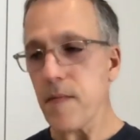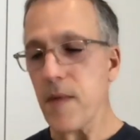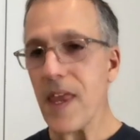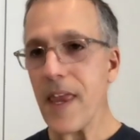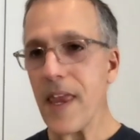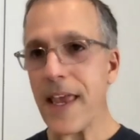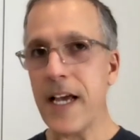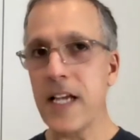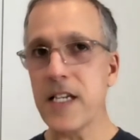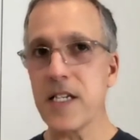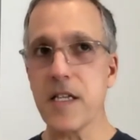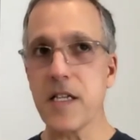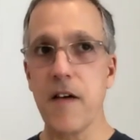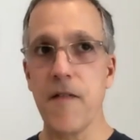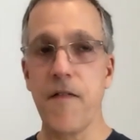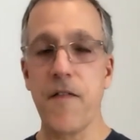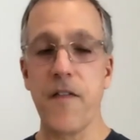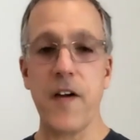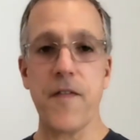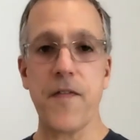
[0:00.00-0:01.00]
It's the
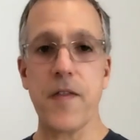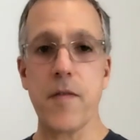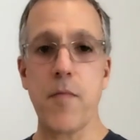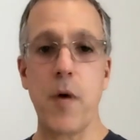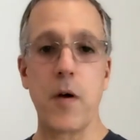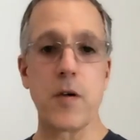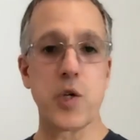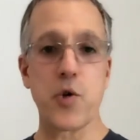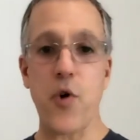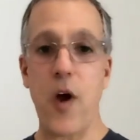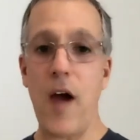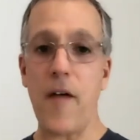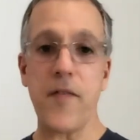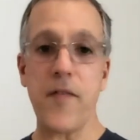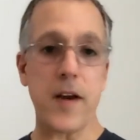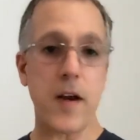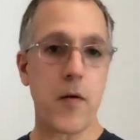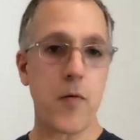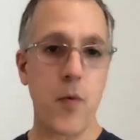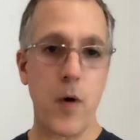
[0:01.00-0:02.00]
5th most
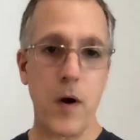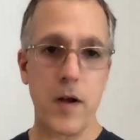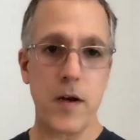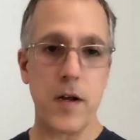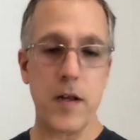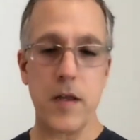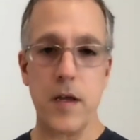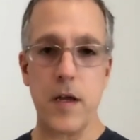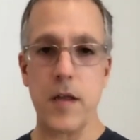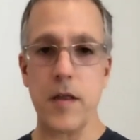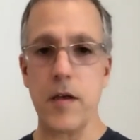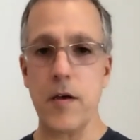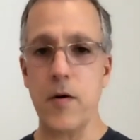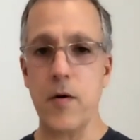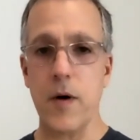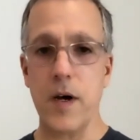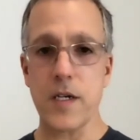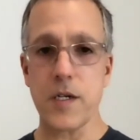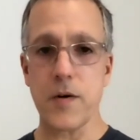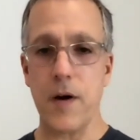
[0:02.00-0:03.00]
trafficked one in the
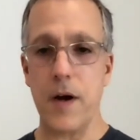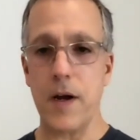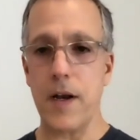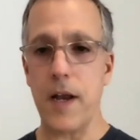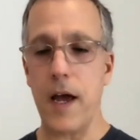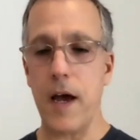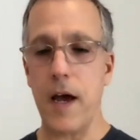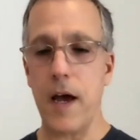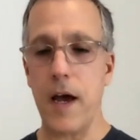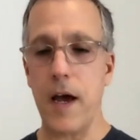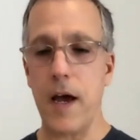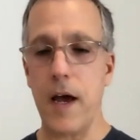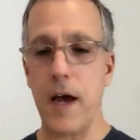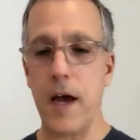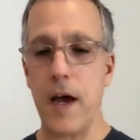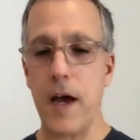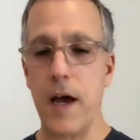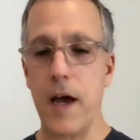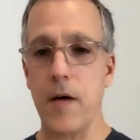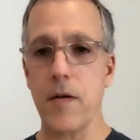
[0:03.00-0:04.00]
U.S. right now.
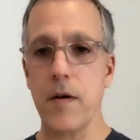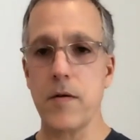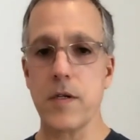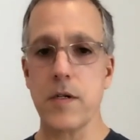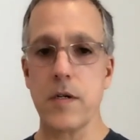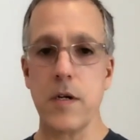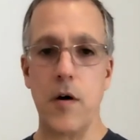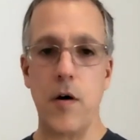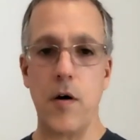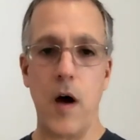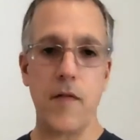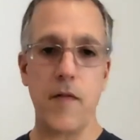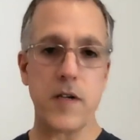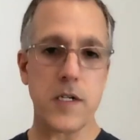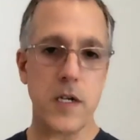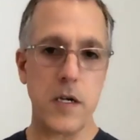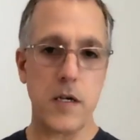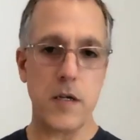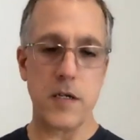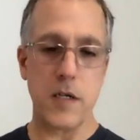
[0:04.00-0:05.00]
There's obviously
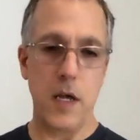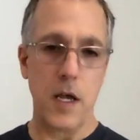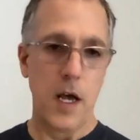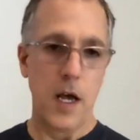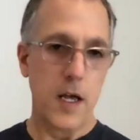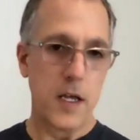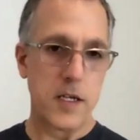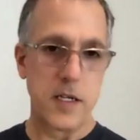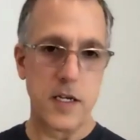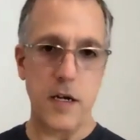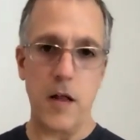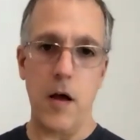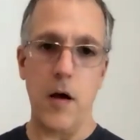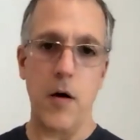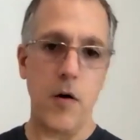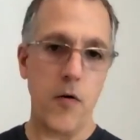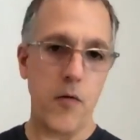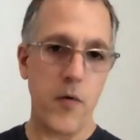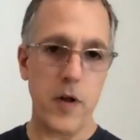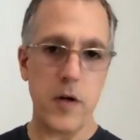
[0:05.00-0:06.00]
Zillow,
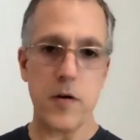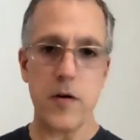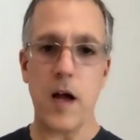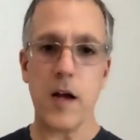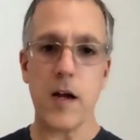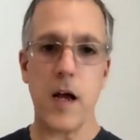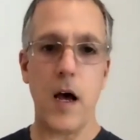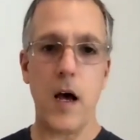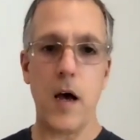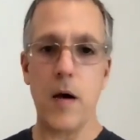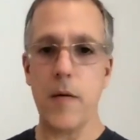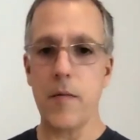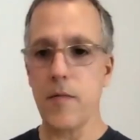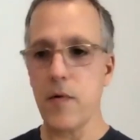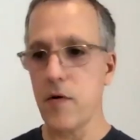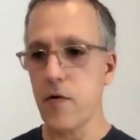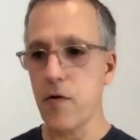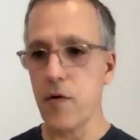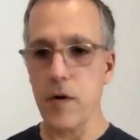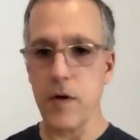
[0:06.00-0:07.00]
Realtor.com,
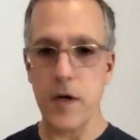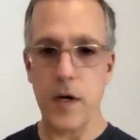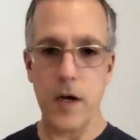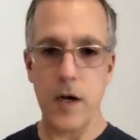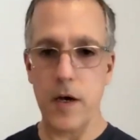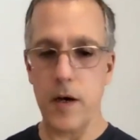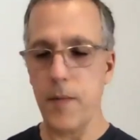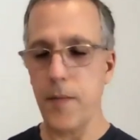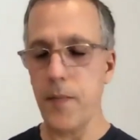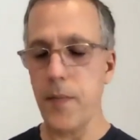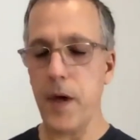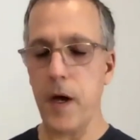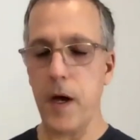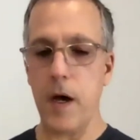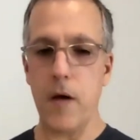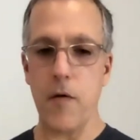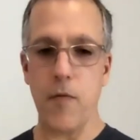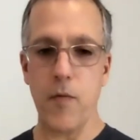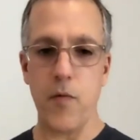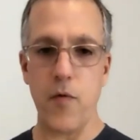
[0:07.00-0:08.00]
Trulia,
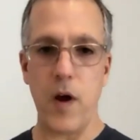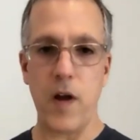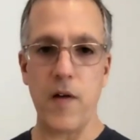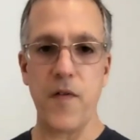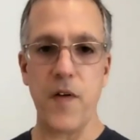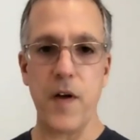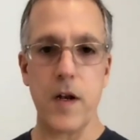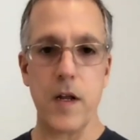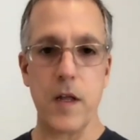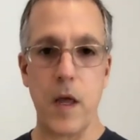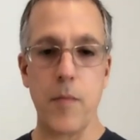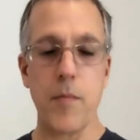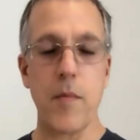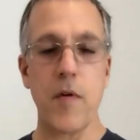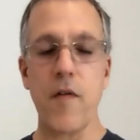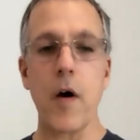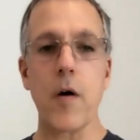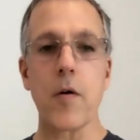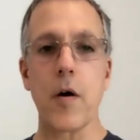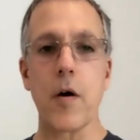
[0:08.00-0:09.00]
Redfin, and then
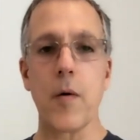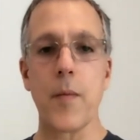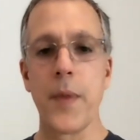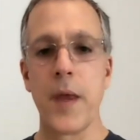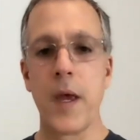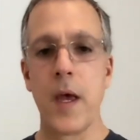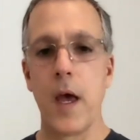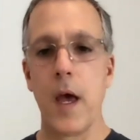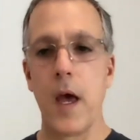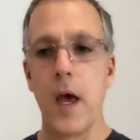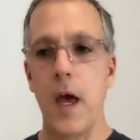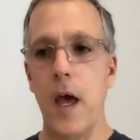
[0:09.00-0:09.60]
Movoto. Wow.